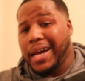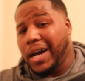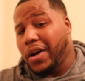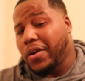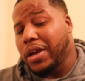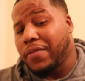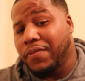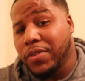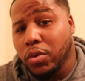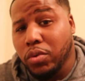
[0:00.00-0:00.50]

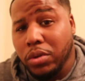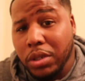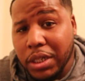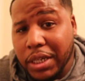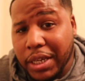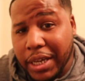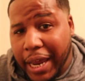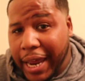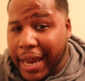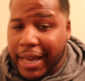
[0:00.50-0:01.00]
Now, if you
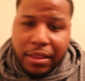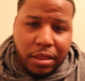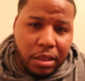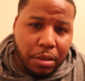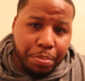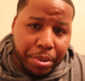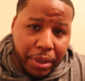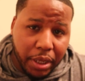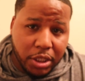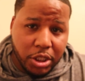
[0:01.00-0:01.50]
look at
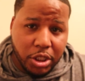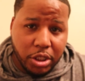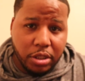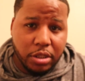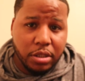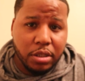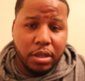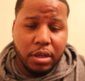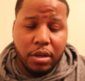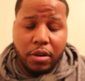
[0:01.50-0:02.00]
the
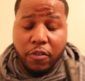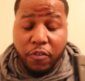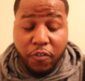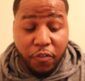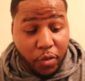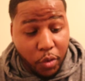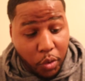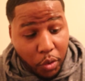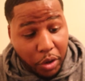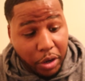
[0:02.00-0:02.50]
picture
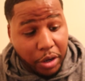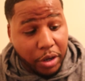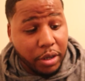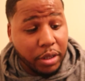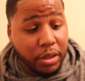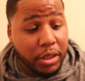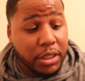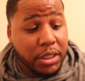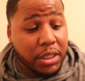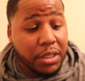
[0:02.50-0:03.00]
for
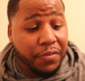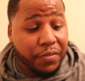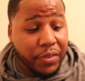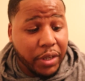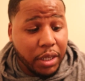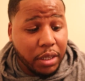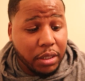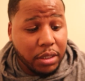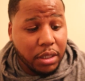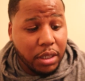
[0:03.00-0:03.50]
this
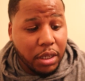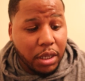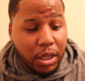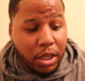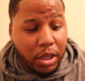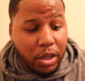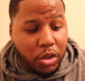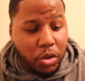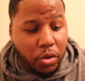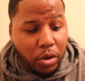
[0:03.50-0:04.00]
event,
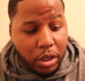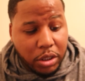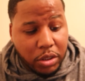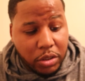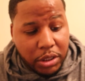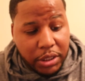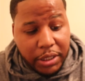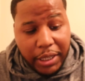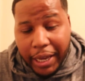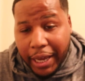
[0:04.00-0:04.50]
you
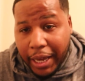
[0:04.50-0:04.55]
also see